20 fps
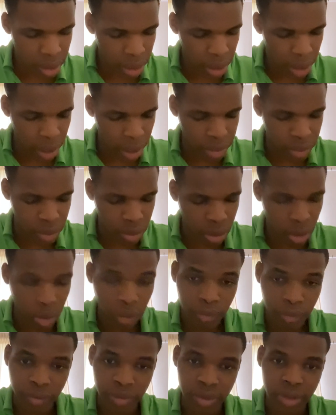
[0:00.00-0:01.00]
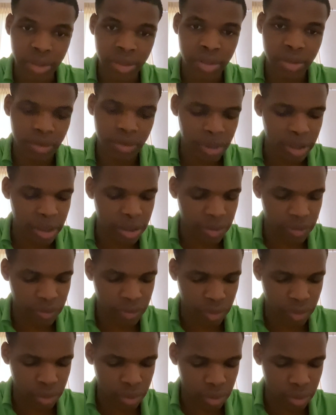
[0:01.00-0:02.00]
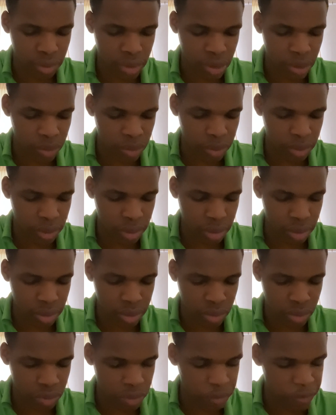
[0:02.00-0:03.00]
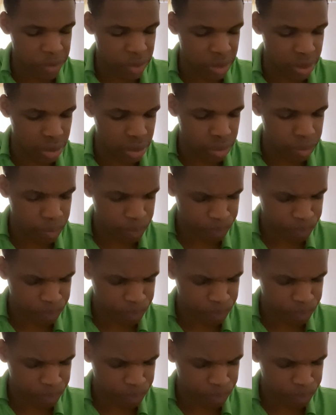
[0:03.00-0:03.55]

at the office, right, for the World River deal.